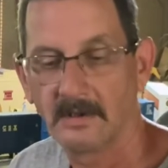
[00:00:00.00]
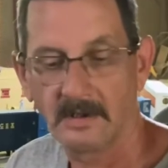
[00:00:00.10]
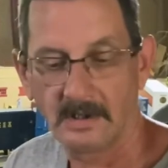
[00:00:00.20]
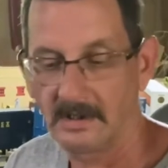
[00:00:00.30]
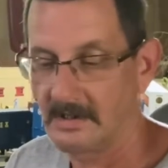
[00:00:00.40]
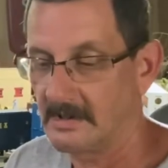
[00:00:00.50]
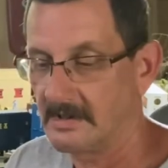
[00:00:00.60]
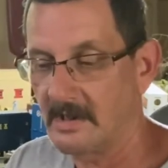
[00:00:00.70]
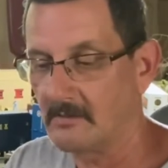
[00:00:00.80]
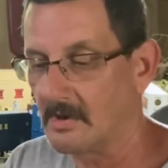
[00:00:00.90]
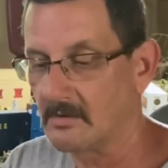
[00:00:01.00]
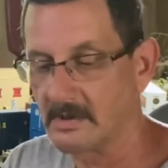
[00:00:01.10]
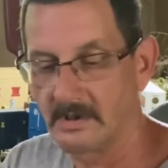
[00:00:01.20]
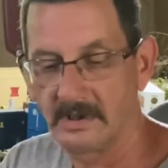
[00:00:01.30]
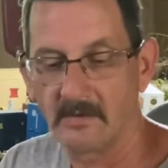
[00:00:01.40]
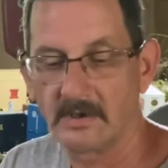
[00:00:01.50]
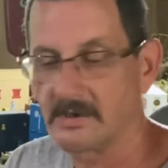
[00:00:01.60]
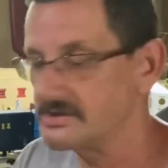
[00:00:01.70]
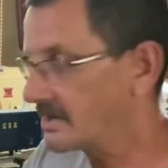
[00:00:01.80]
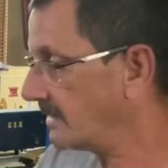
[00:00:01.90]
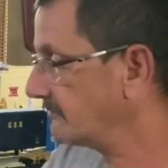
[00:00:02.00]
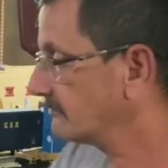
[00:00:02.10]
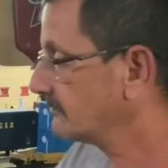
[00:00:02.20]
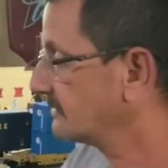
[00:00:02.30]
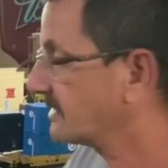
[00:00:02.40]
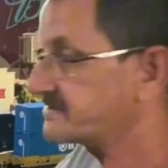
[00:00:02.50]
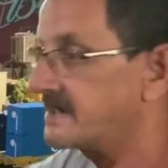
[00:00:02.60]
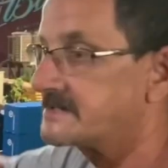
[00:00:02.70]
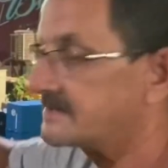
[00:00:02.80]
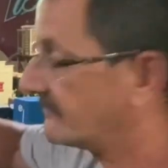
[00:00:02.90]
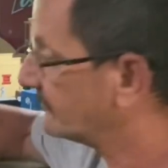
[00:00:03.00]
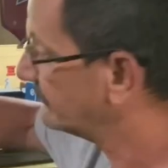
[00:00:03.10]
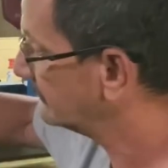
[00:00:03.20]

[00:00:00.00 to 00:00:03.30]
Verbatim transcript: Uh, they roll good, they're in good shape. There's six of them.